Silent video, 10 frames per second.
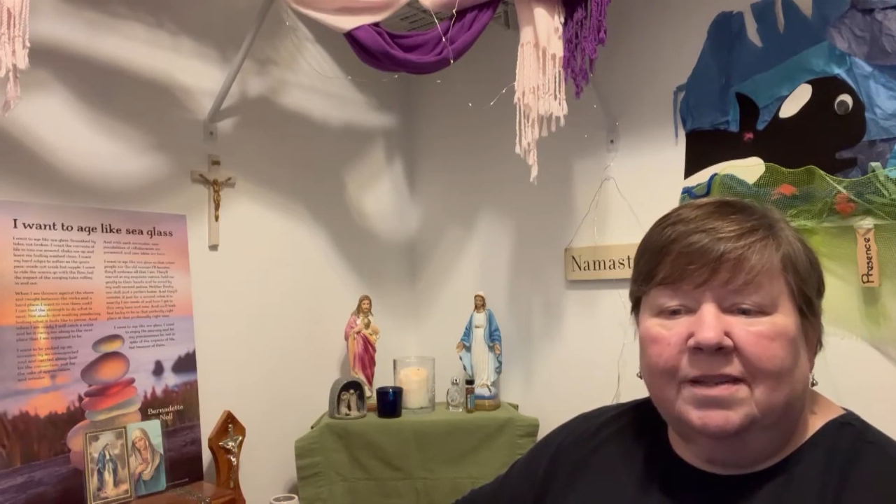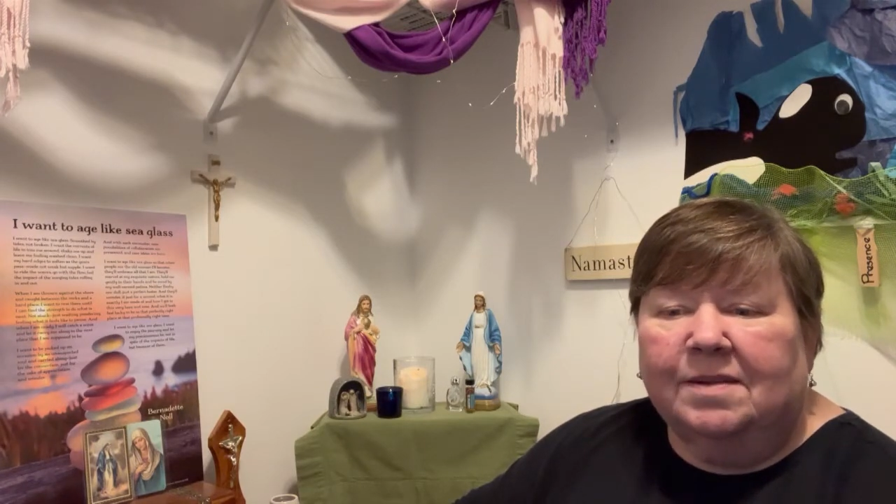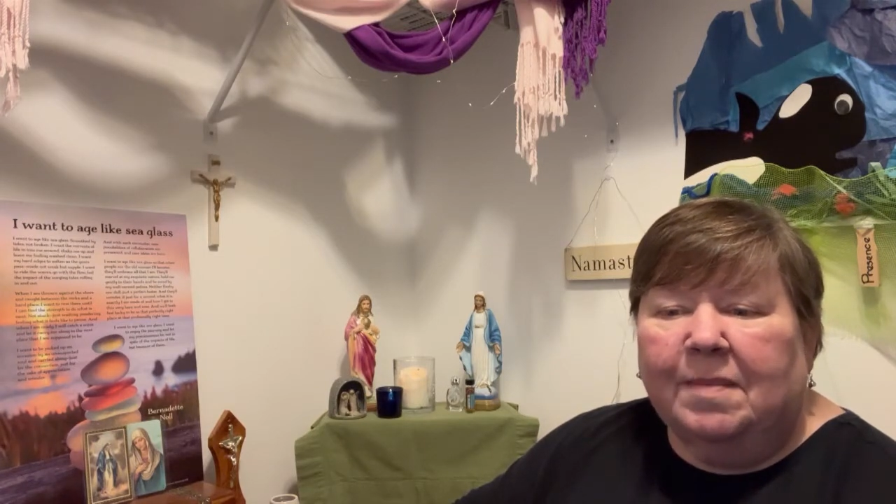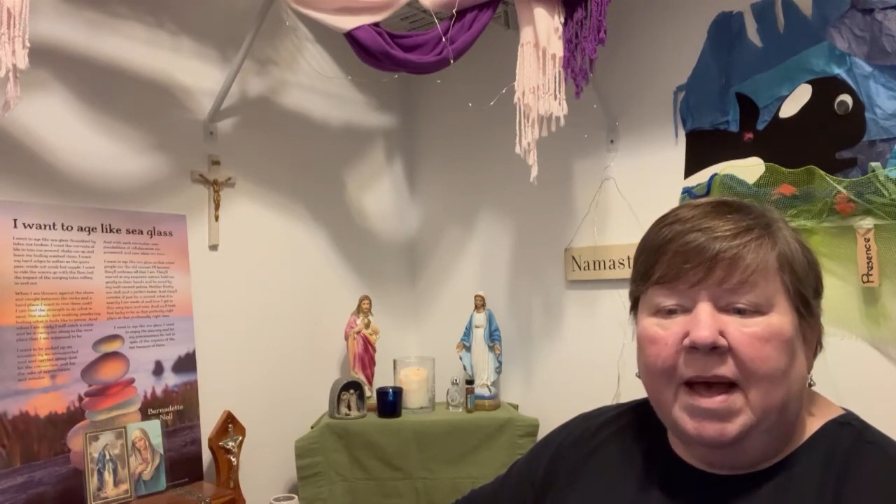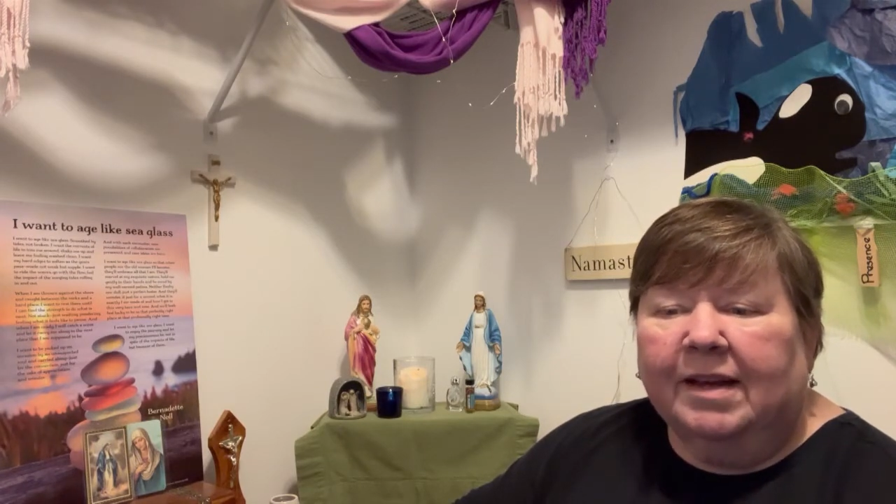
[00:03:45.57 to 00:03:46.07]
in
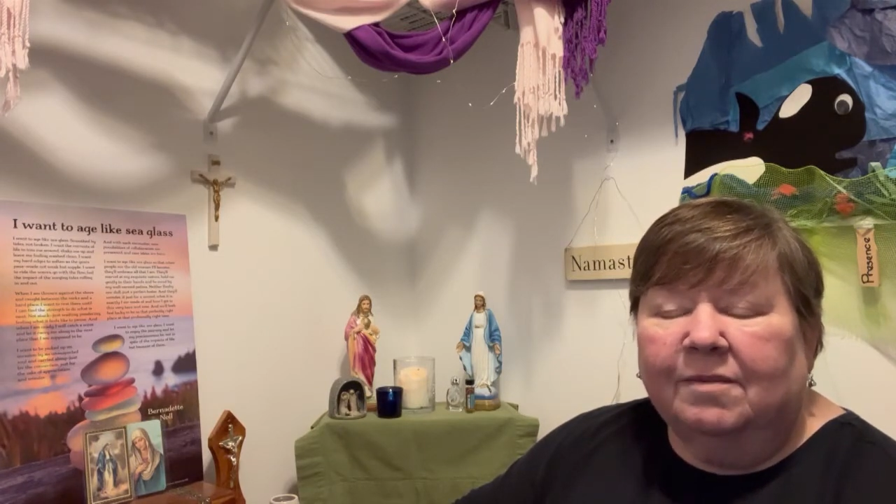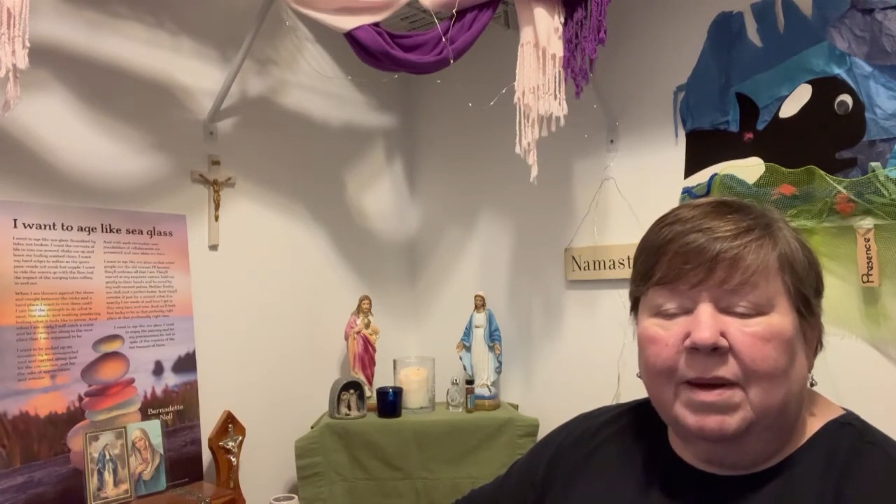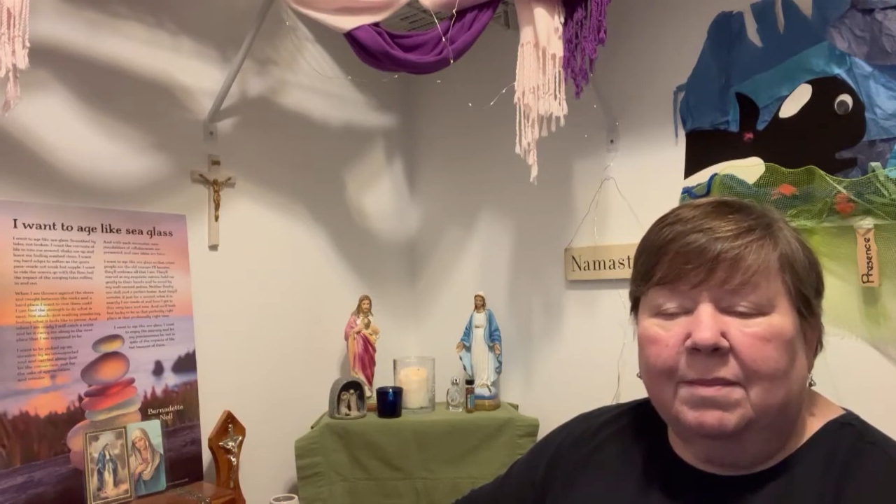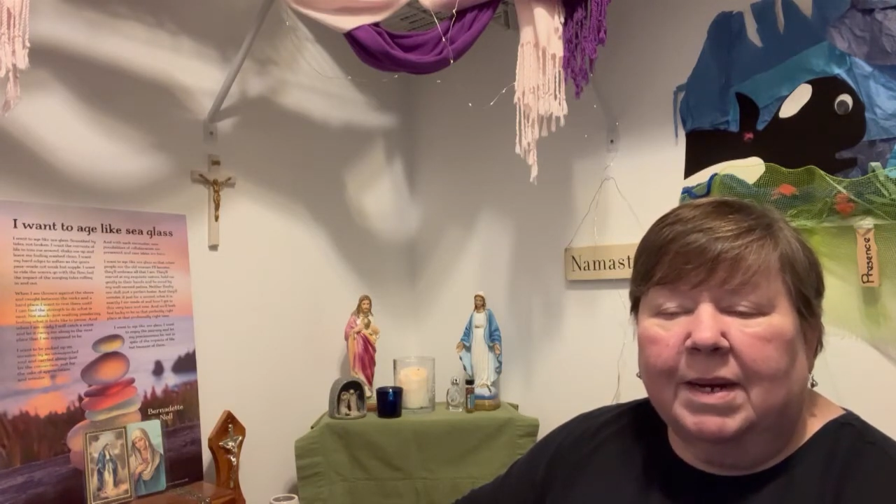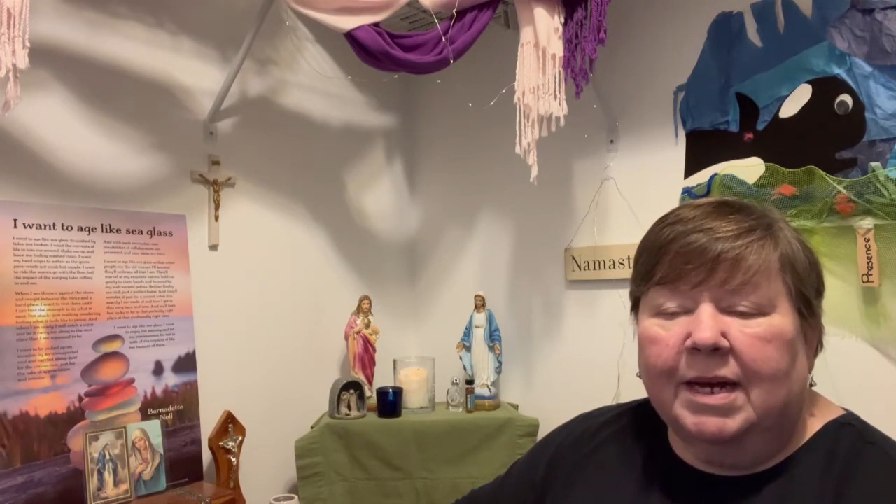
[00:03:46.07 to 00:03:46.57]
the back of
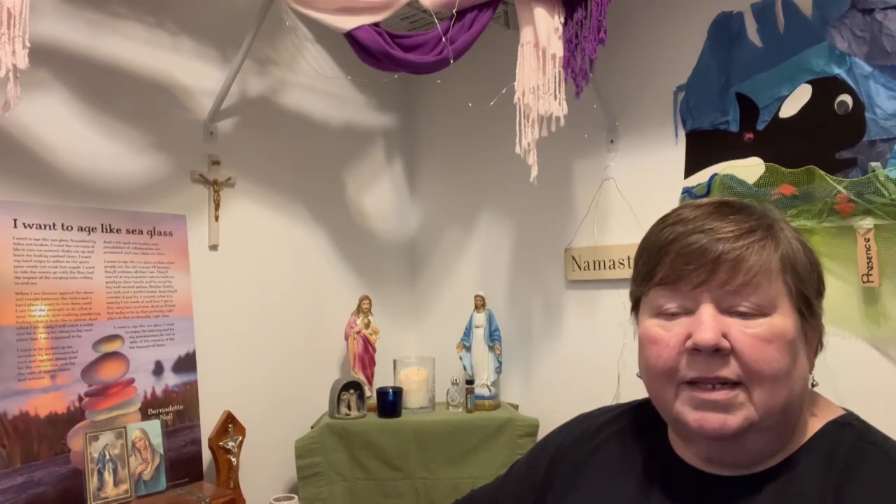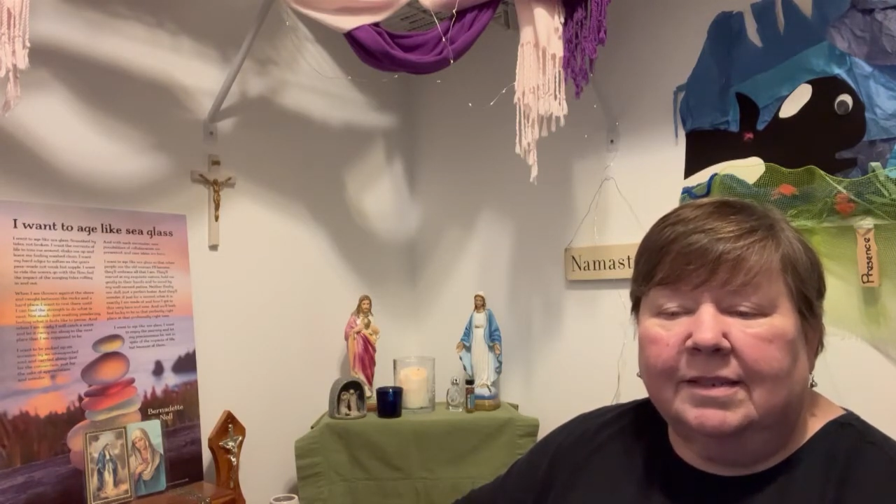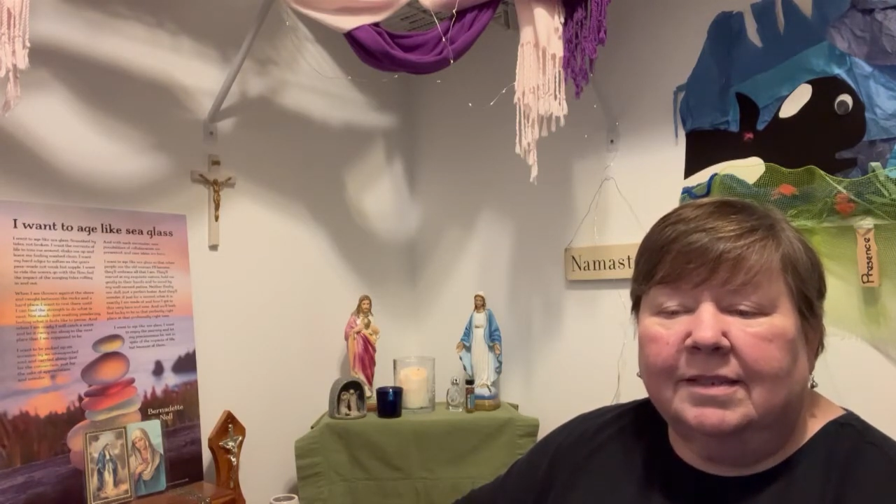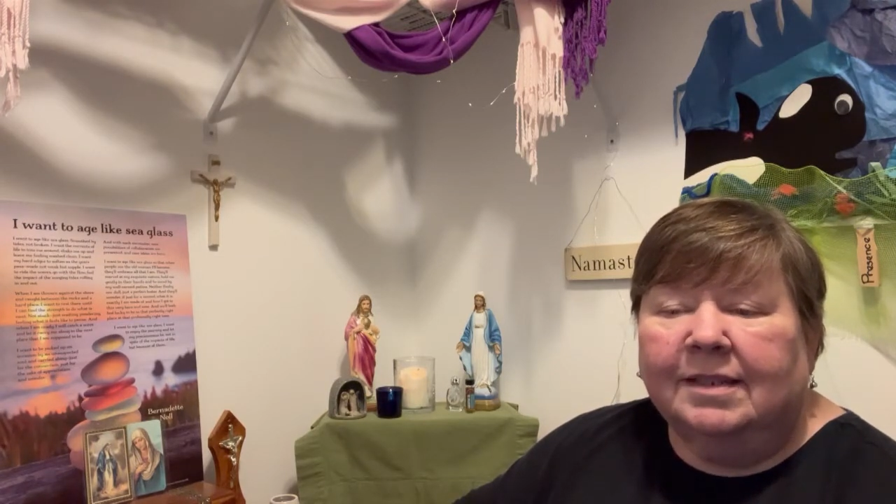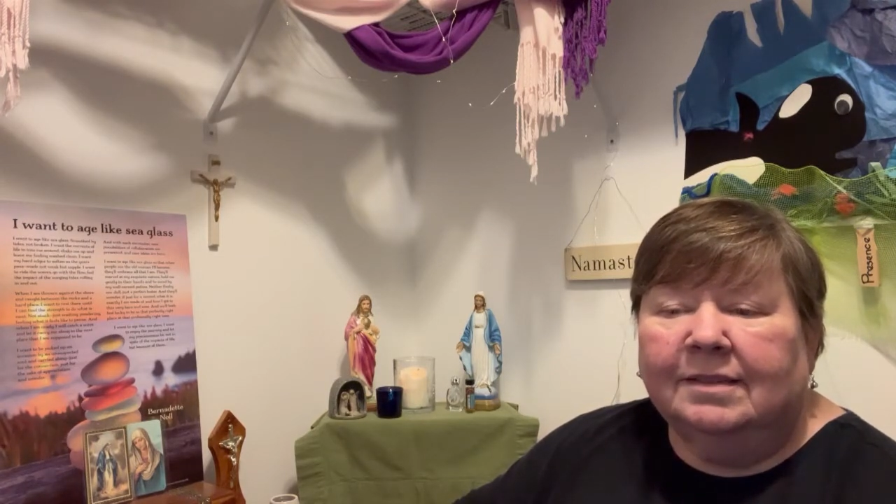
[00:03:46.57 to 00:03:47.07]
my mind,